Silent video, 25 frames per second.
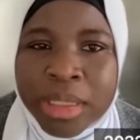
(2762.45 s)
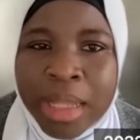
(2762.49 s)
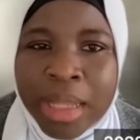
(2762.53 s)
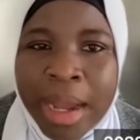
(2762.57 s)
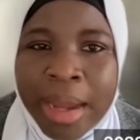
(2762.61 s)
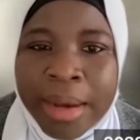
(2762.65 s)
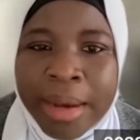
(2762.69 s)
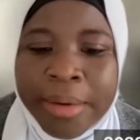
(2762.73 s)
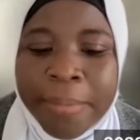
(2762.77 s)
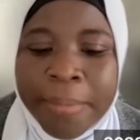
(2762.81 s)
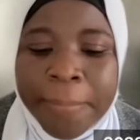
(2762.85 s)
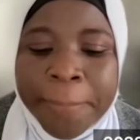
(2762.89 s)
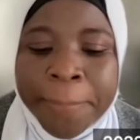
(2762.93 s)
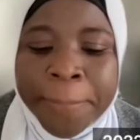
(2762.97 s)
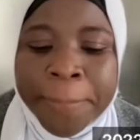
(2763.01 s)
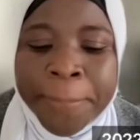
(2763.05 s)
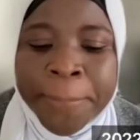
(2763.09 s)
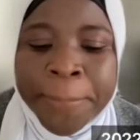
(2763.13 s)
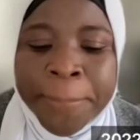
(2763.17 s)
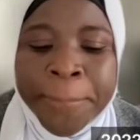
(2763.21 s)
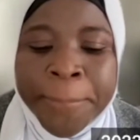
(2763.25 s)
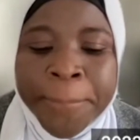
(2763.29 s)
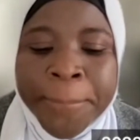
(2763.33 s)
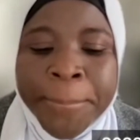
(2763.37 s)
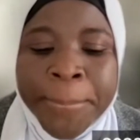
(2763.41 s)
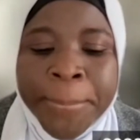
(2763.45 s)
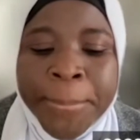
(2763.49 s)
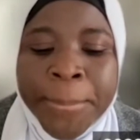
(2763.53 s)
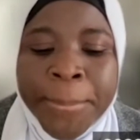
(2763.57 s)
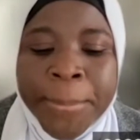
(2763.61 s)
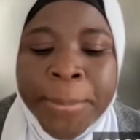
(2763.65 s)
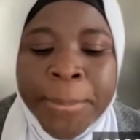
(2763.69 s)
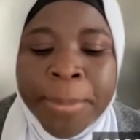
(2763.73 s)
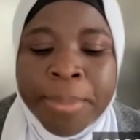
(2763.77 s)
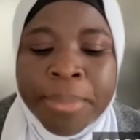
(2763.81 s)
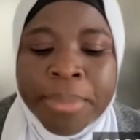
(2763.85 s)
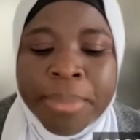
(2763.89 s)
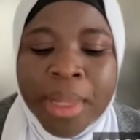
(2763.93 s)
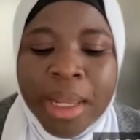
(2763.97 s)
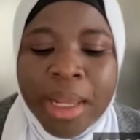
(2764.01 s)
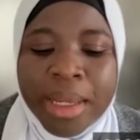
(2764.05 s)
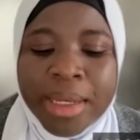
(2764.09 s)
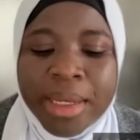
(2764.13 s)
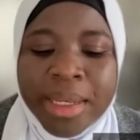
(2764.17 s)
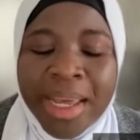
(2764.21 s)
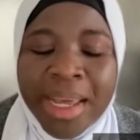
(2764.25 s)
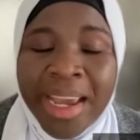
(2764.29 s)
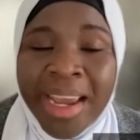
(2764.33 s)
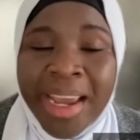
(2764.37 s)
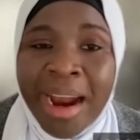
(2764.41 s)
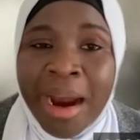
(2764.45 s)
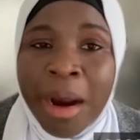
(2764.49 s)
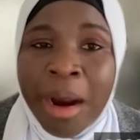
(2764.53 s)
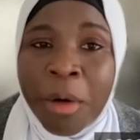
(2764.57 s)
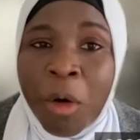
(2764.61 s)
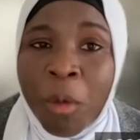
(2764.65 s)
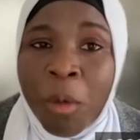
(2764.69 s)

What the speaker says: that there are